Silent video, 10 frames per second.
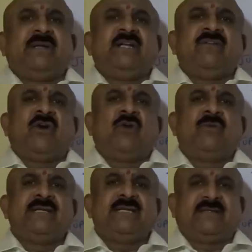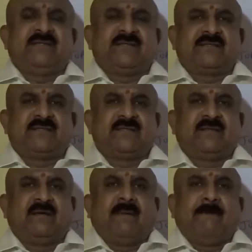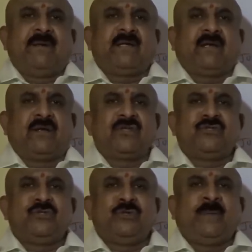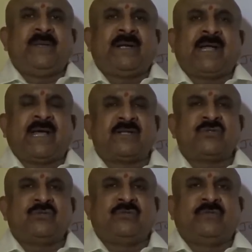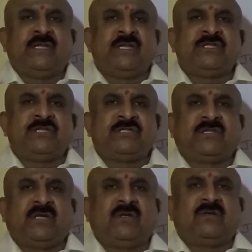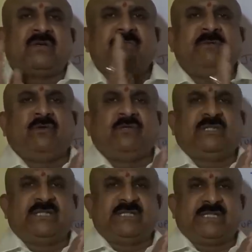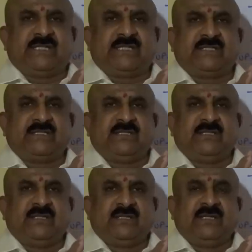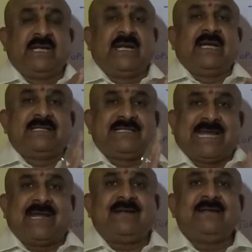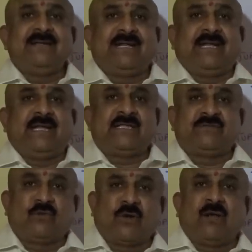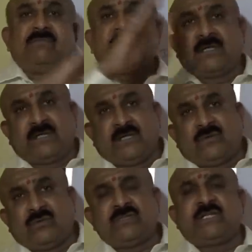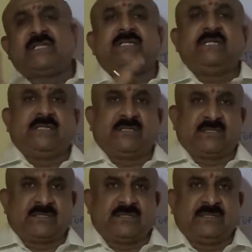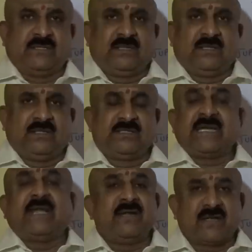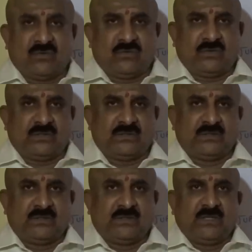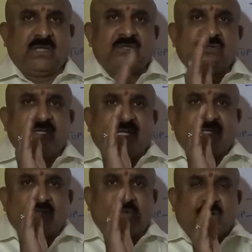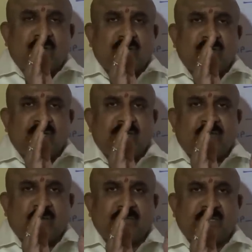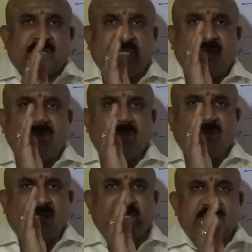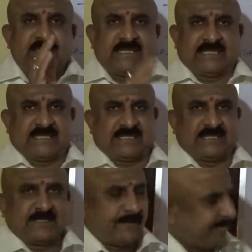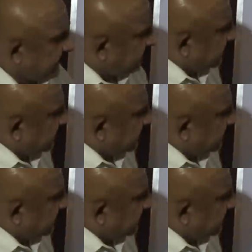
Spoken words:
In between how many years? Because Jupiter has to finish his third round before 36. Saturn takes from 30 to 60 years, second round. So he has got only from 30 to 36.